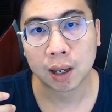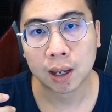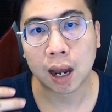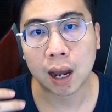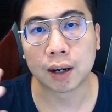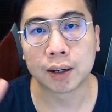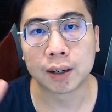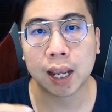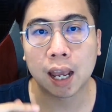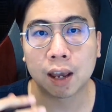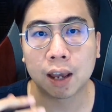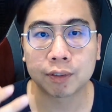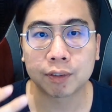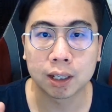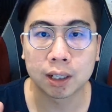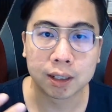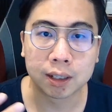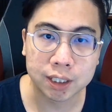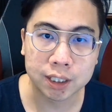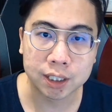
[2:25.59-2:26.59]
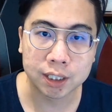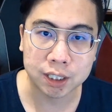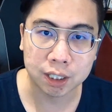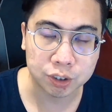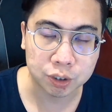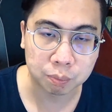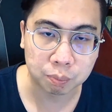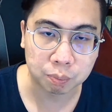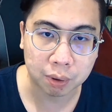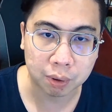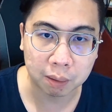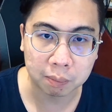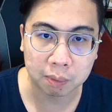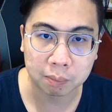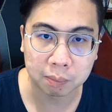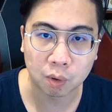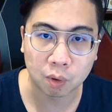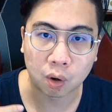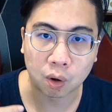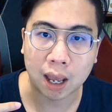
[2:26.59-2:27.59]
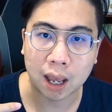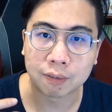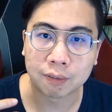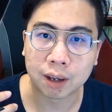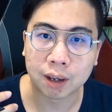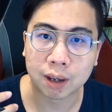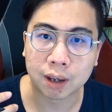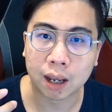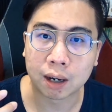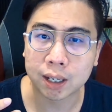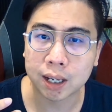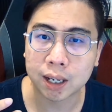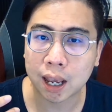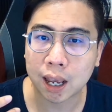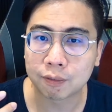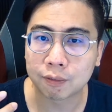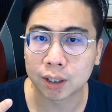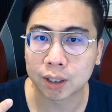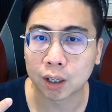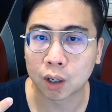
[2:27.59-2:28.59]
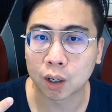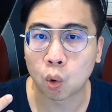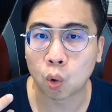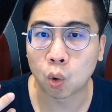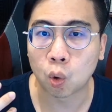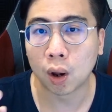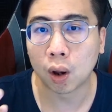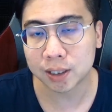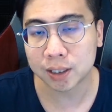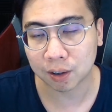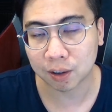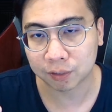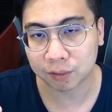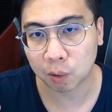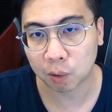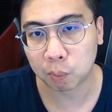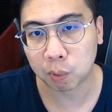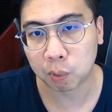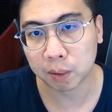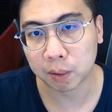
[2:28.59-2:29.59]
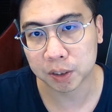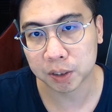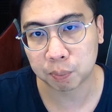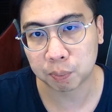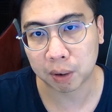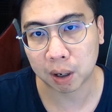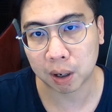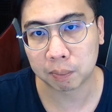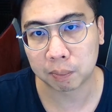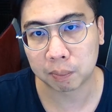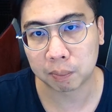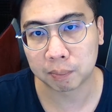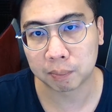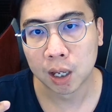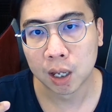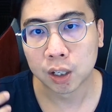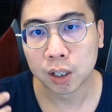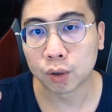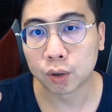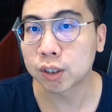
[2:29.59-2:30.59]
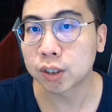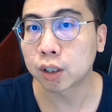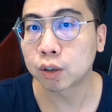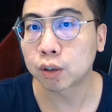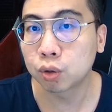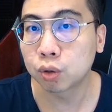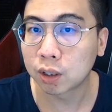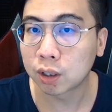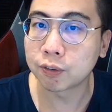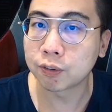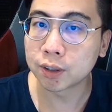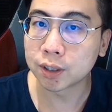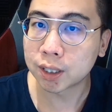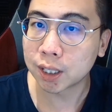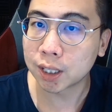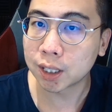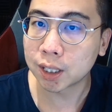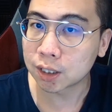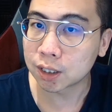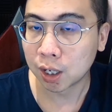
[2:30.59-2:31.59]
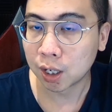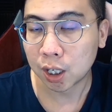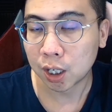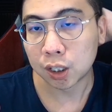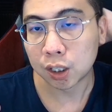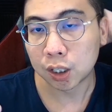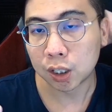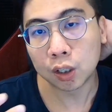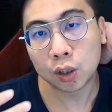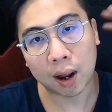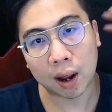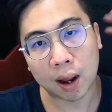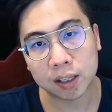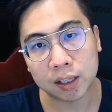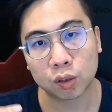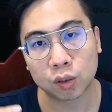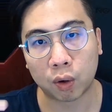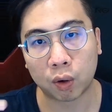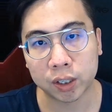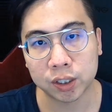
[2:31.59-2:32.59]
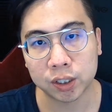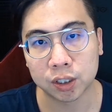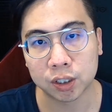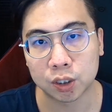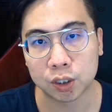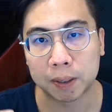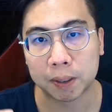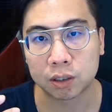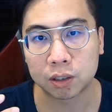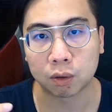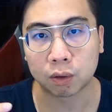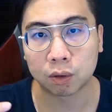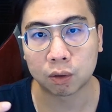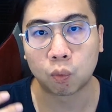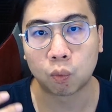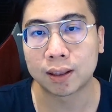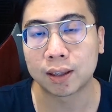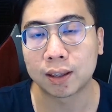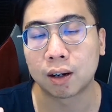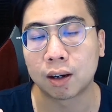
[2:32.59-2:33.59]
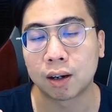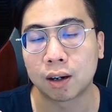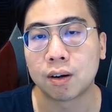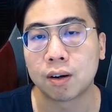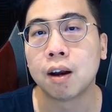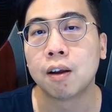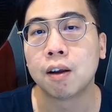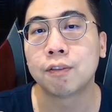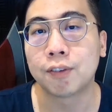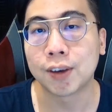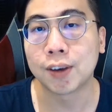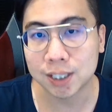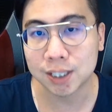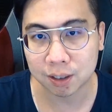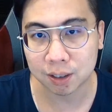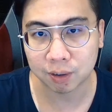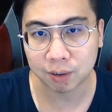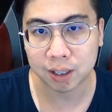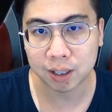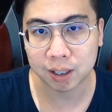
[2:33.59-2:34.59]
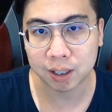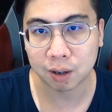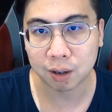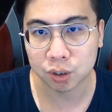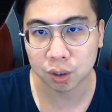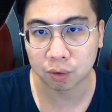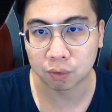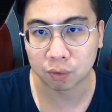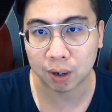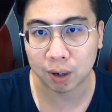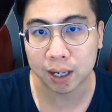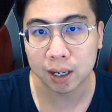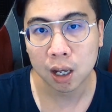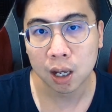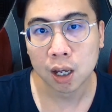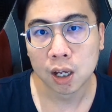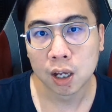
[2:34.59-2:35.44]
Are they having a lead generation problem, or are they having a quality of the appointments problem? Those are 2 different things. You need to ask questions based on what they're facing right now. So, right?